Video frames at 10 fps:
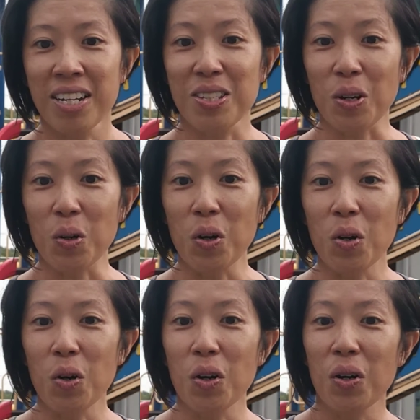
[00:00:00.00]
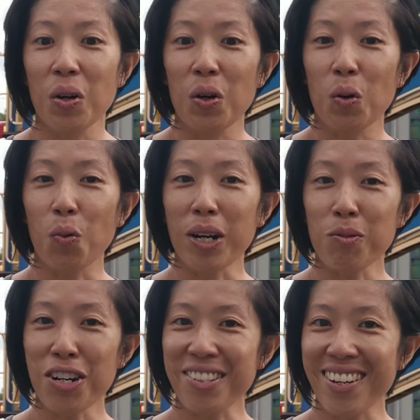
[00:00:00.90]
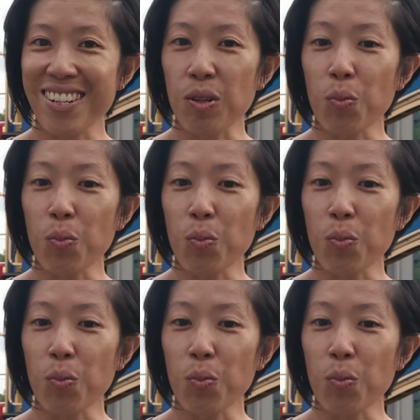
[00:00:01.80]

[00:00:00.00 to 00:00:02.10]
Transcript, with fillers: So what I'm trying to say is